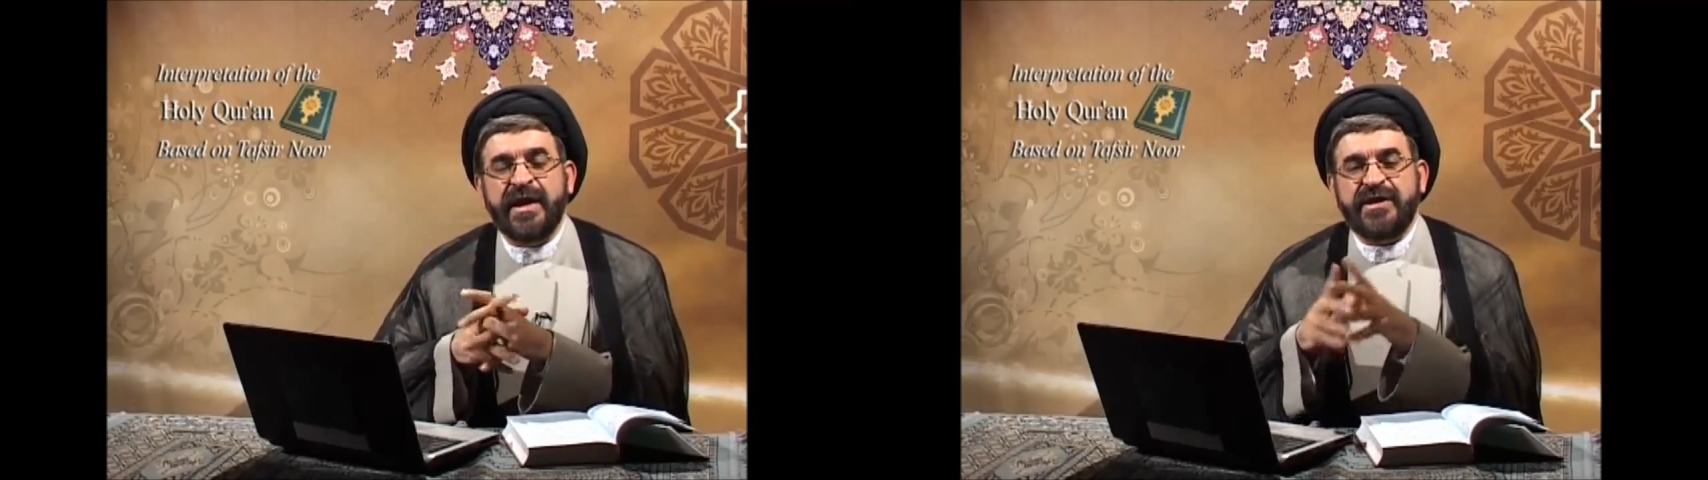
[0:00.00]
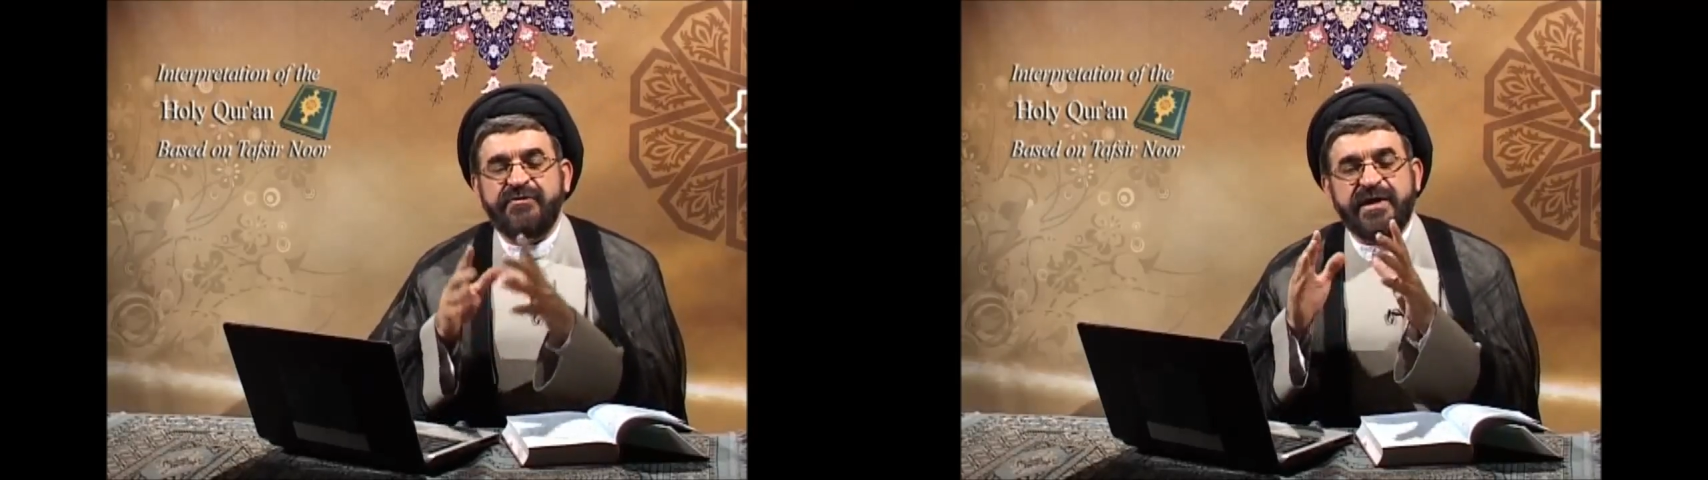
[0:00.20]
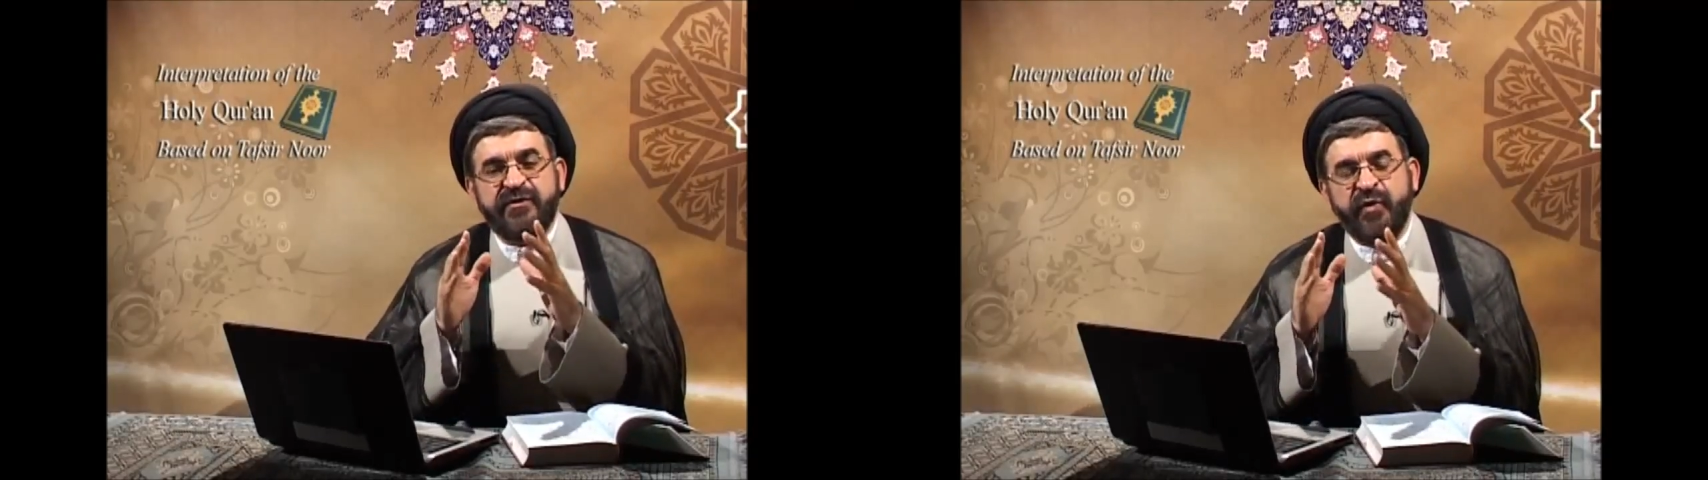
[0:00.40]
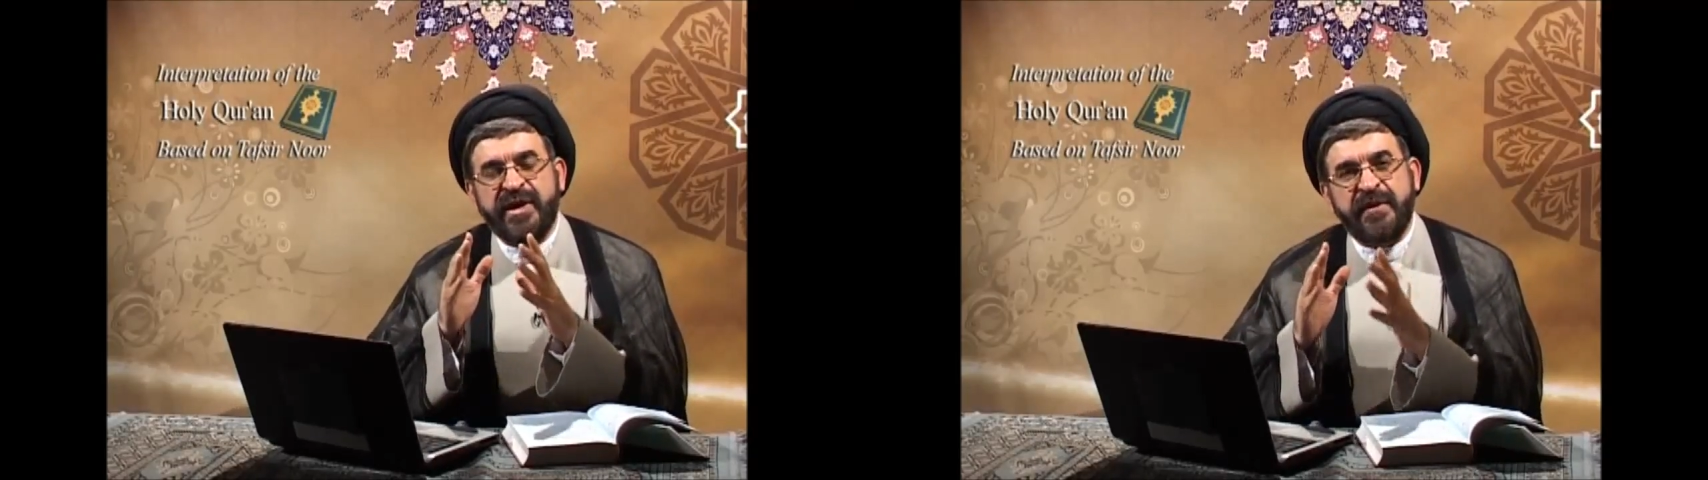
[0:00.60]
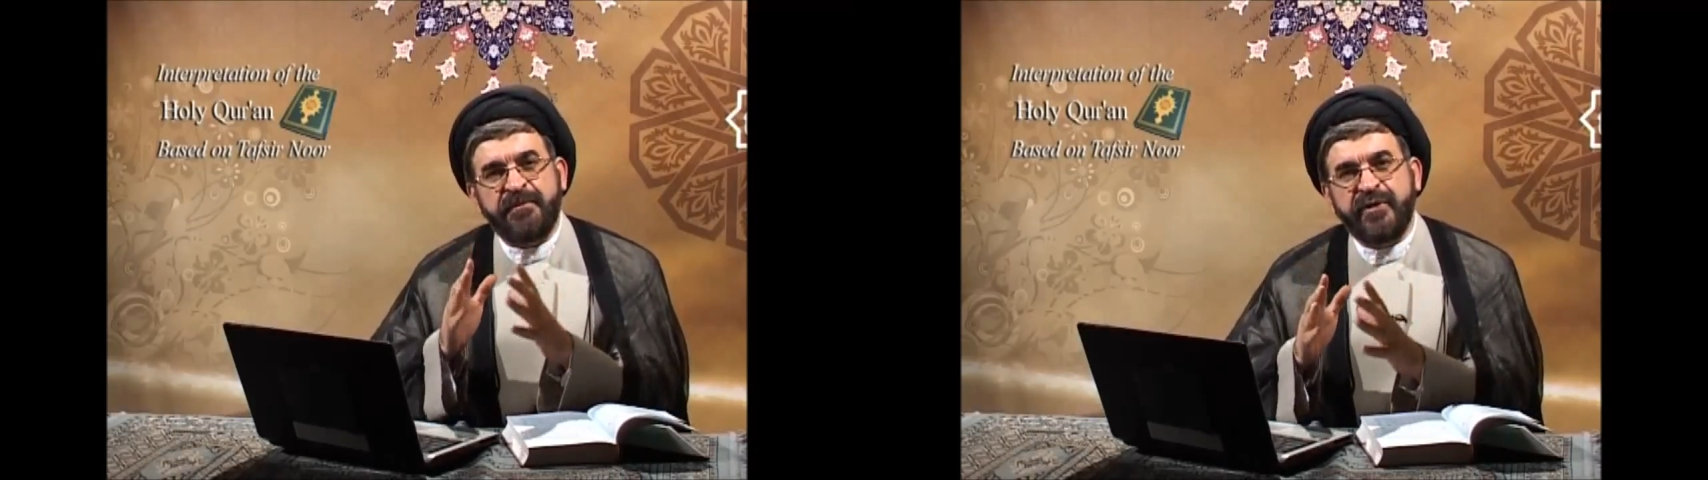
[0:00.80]
It means
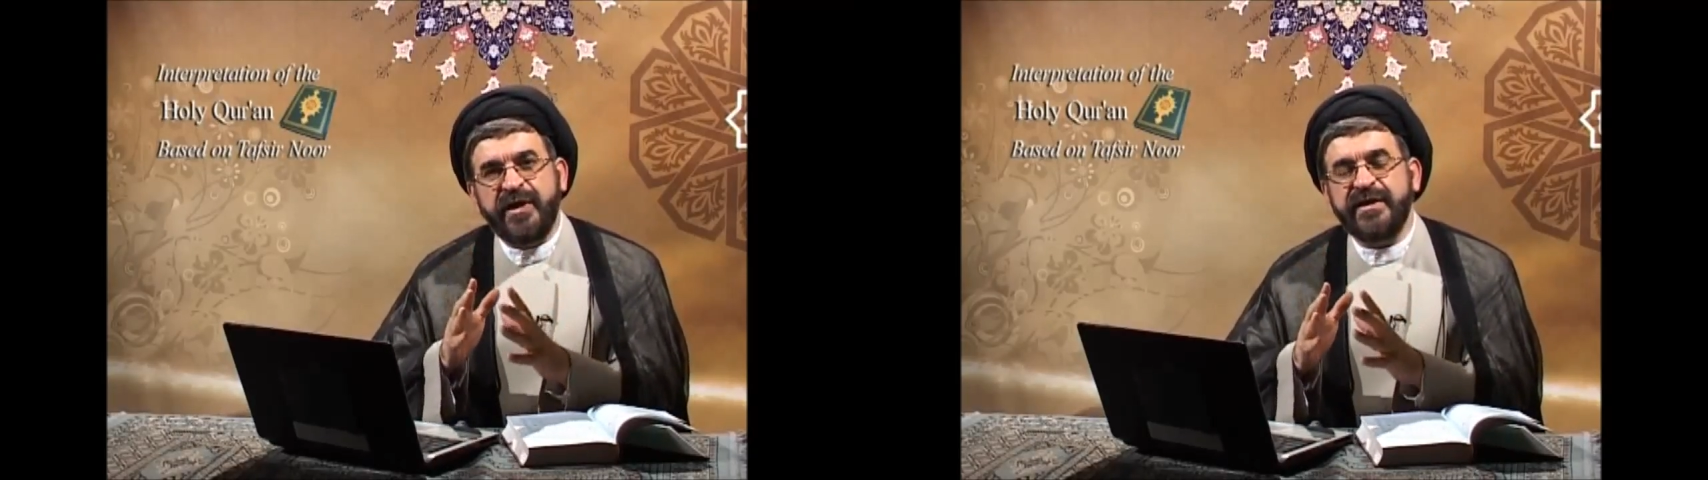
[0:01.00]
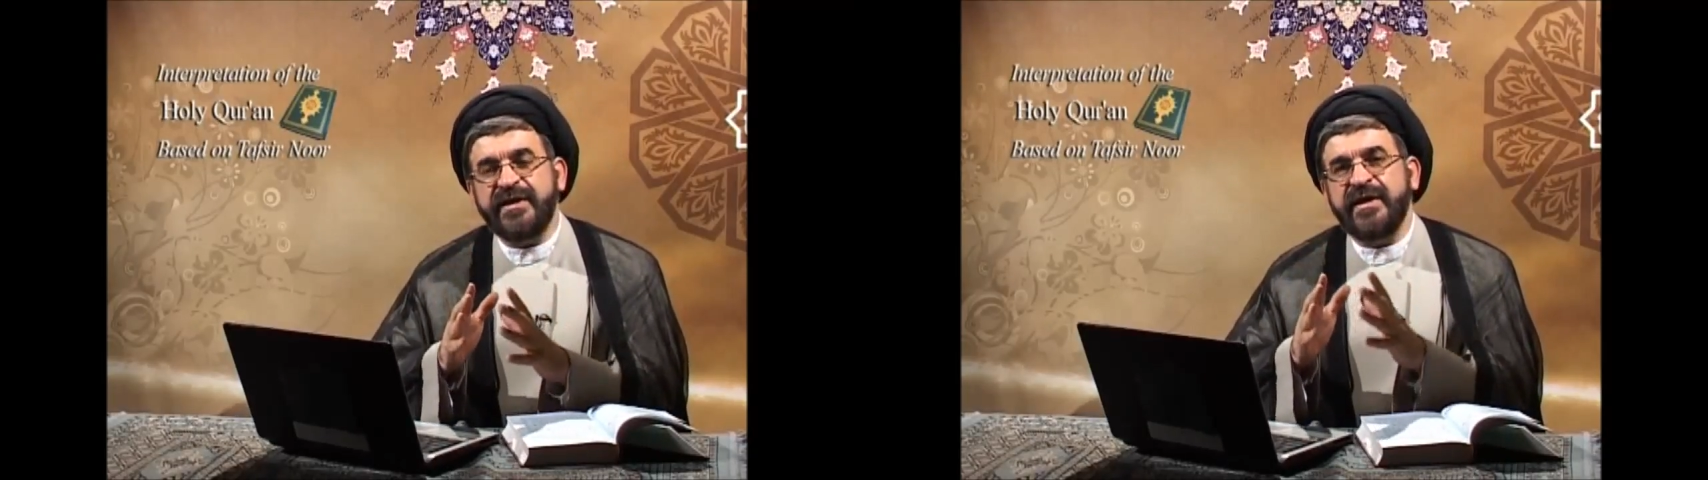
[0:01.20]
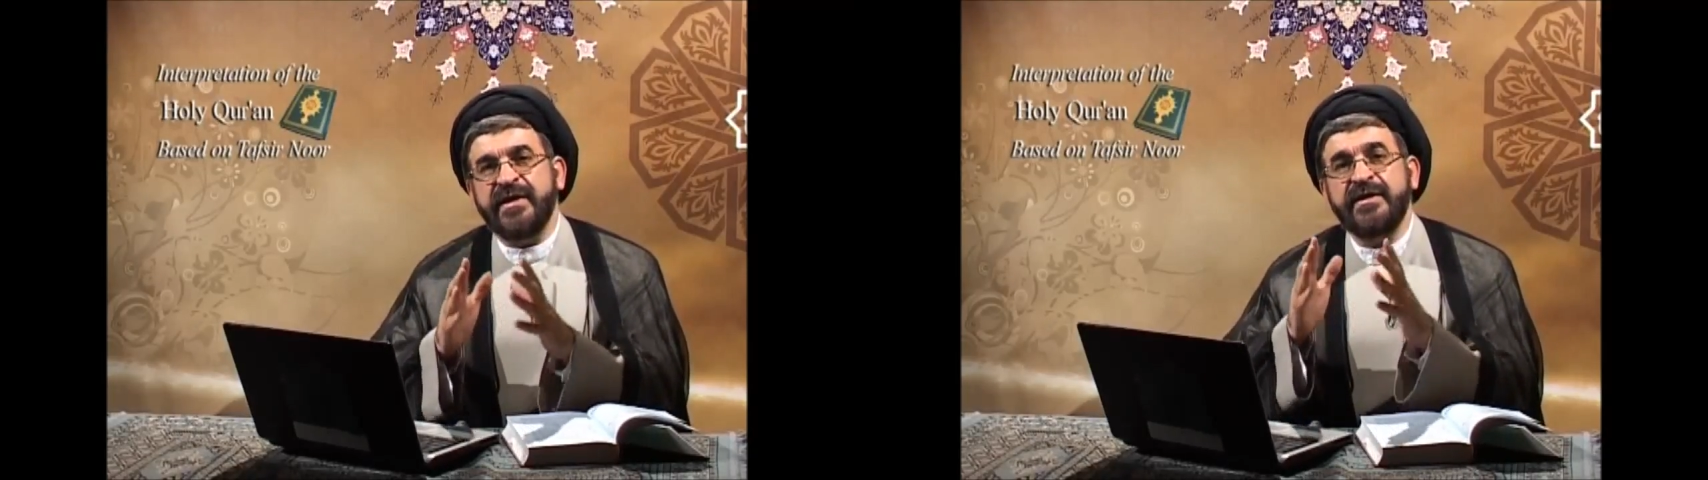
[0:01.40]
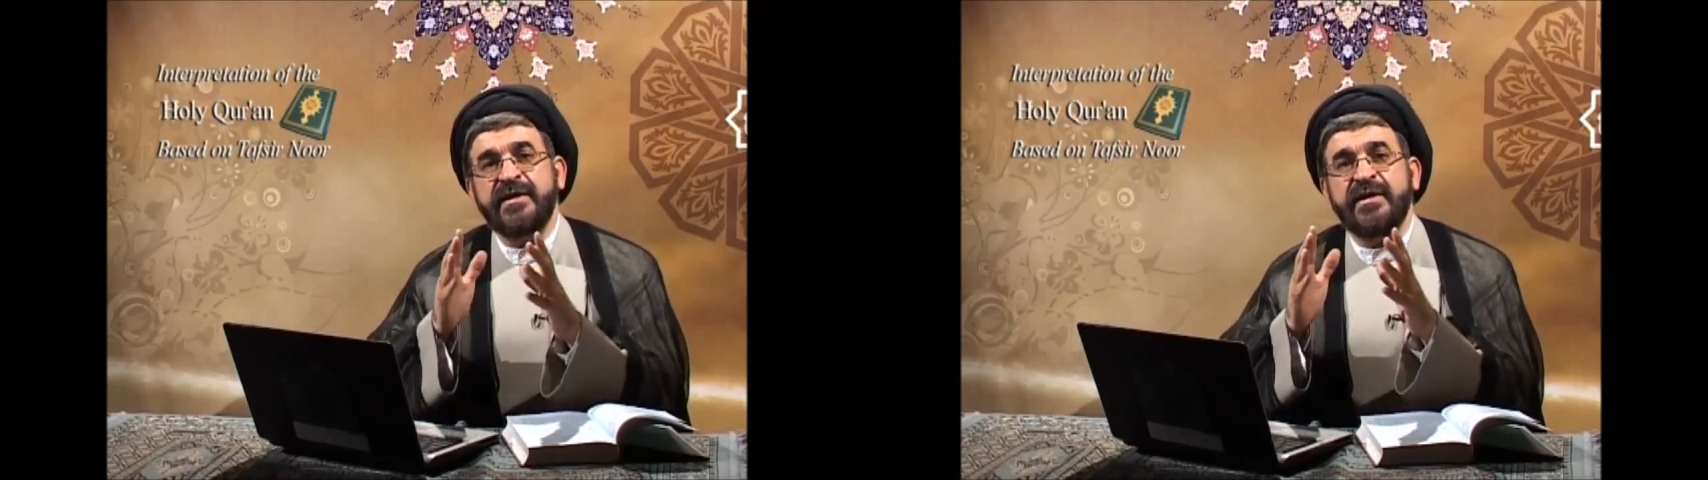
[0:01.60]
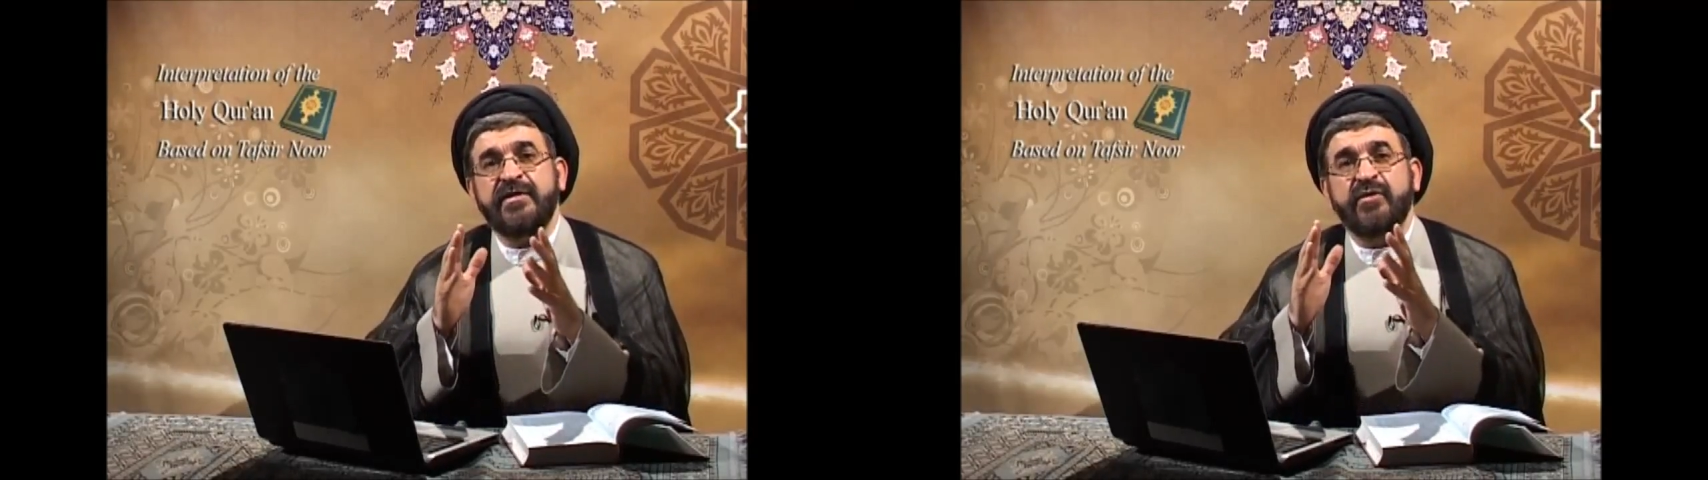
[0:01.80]
when a person
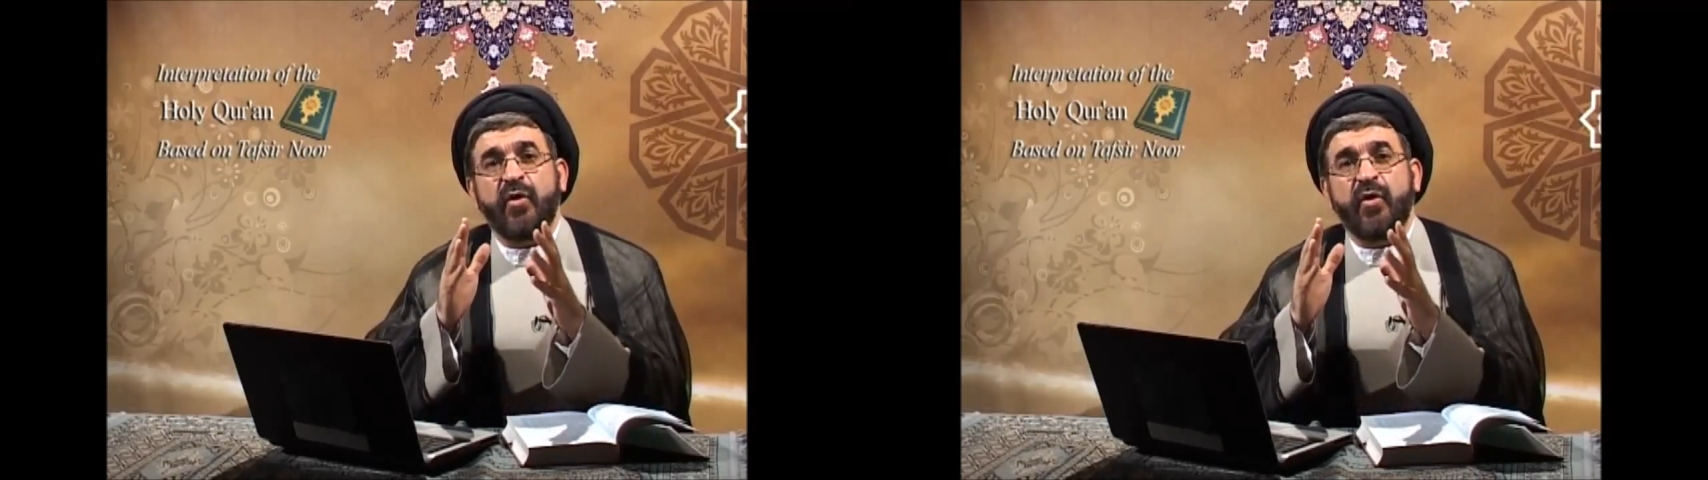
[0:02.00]
is